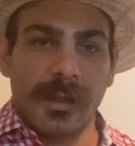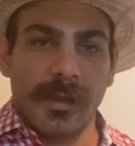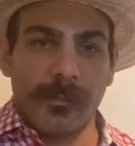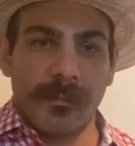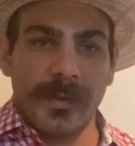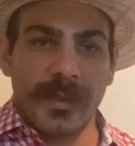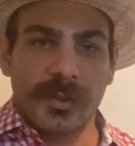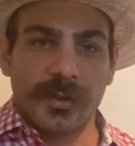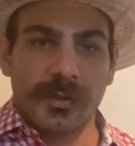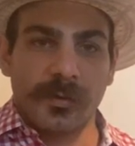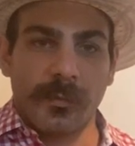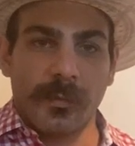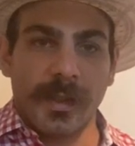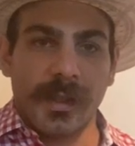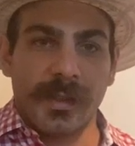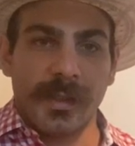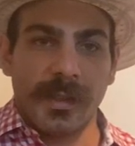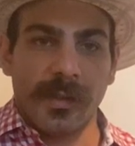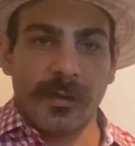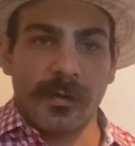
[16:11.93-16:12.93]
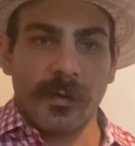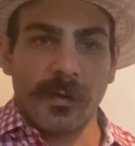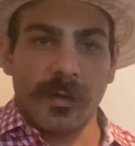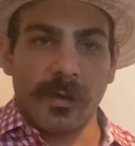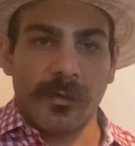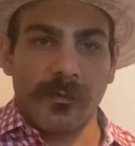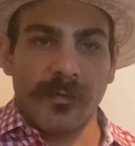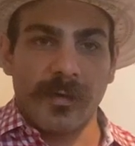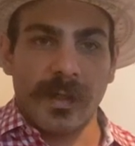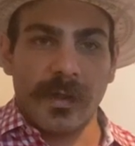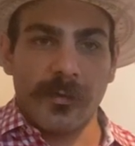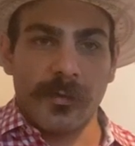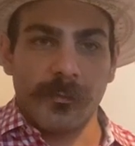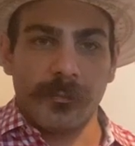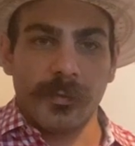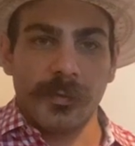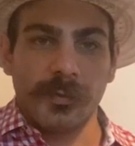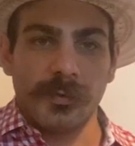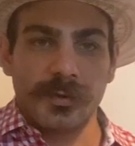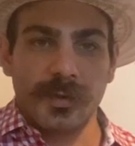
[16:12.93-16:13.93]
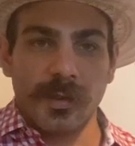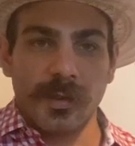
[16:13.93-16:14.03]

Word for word: a picture right here of how the boots